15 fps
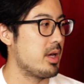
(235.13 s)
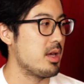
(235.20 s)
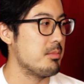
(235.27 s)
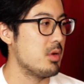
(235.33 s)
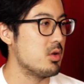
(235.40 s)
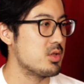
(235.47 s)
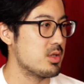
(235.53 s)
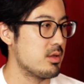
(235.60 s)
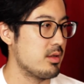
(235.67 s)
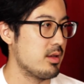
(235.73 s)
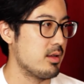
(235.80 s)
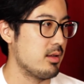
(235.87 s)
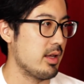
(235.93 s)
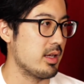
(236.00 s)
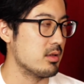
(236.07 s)
by emotion than
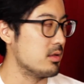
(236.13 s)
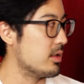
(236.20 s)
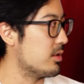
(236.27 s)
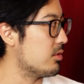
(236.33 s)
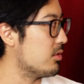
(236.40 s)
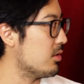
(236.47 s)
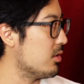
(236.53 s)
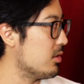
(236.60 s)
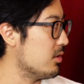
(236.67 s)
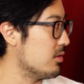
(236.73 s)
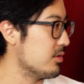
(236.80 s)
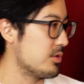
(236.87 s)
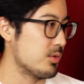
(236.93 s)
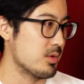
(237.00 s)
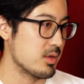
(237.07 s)
like literal
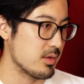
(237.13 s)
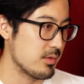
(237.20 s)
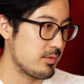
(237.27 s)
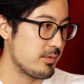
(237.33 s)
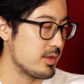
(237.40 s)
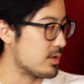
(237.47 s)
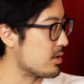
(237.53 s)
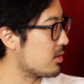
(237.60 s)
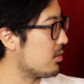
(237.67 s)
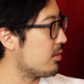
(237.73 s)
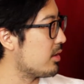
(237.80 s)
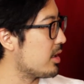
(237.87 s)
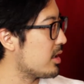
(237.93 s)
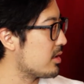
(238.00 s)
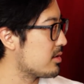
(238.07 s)
sort of yeah.
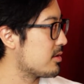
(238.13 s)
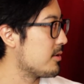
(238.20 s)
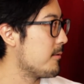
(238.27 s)
physical things.